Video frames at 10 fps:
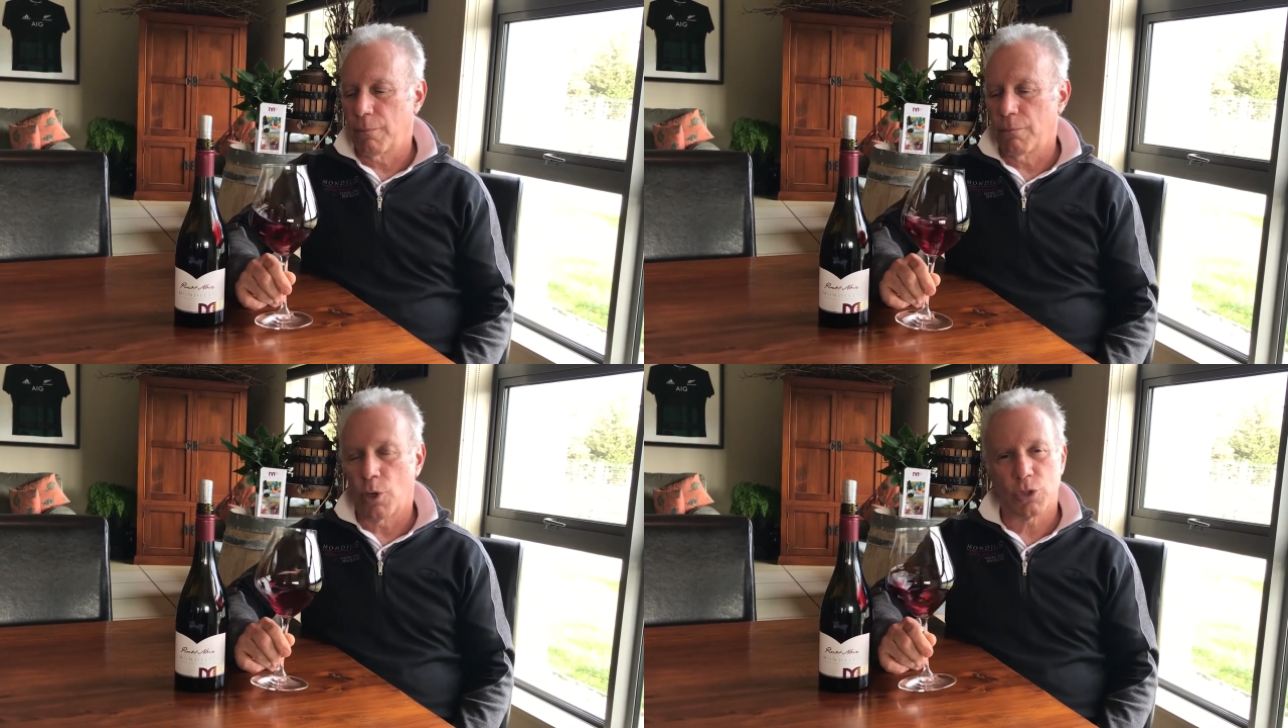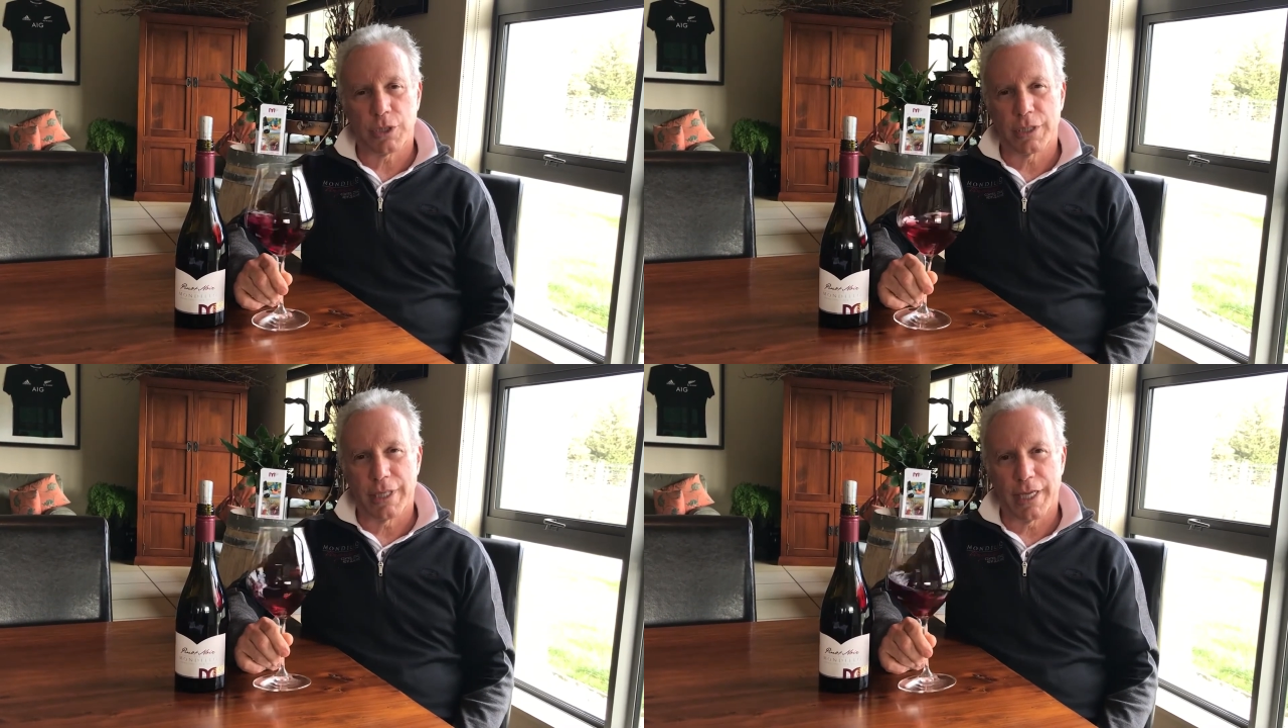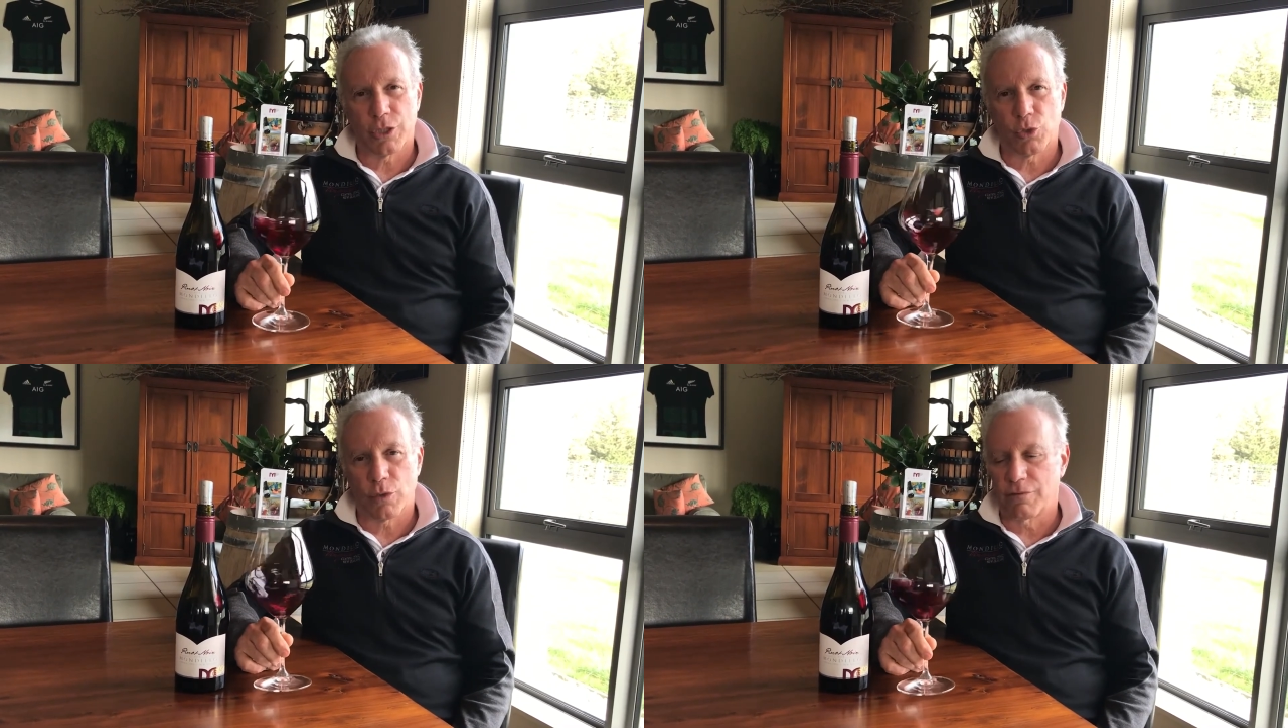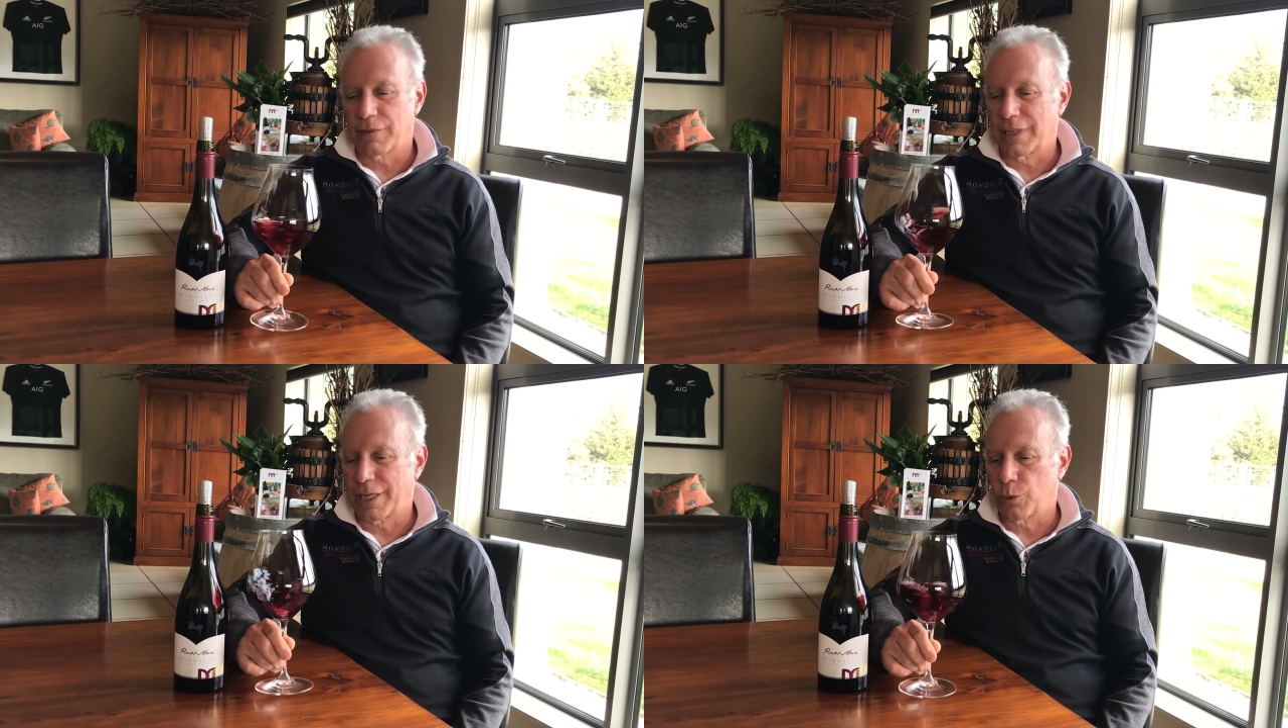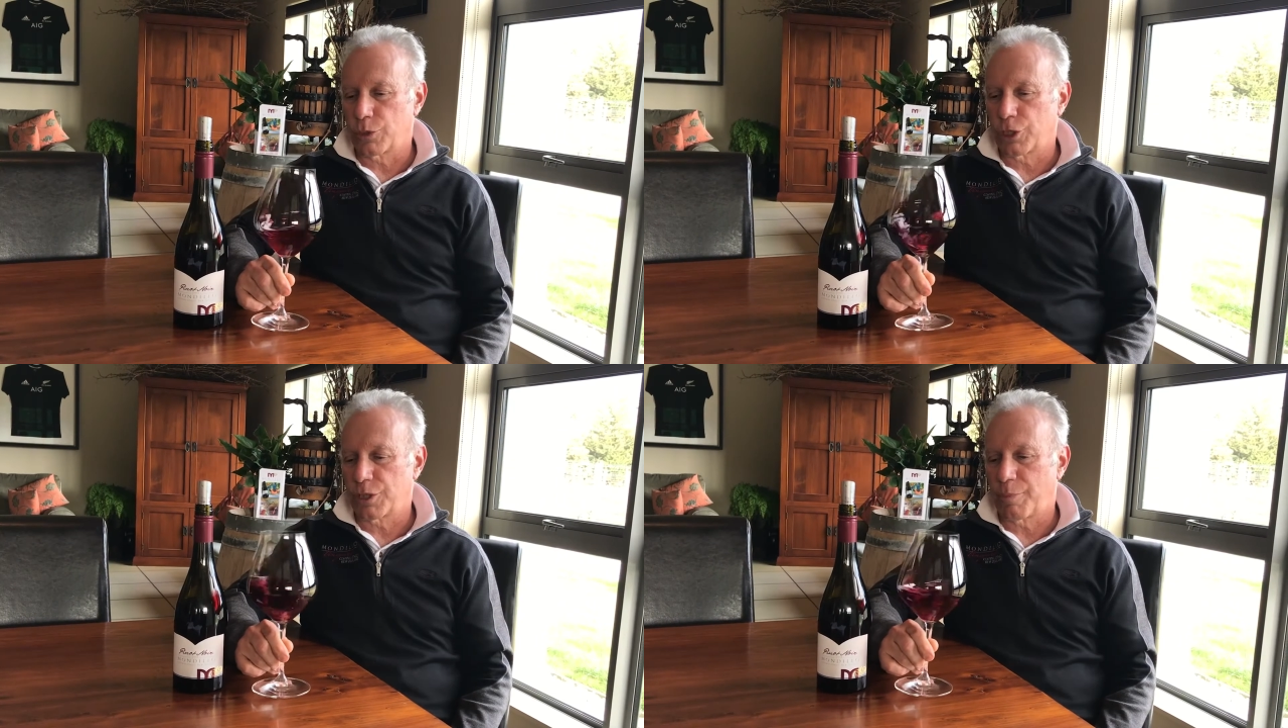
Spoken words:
mostly in that sort of licorice